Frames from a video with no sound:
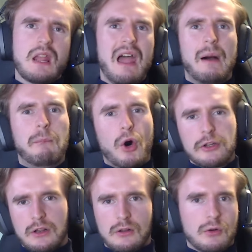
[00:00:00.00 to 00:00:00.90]
a
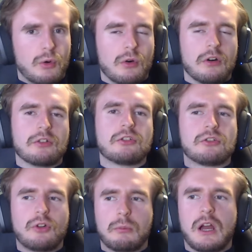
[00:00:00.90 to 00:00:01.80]
model or
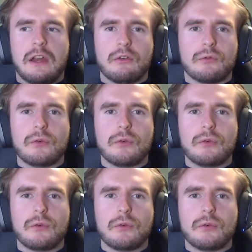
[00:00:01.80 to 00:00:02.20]
some kind of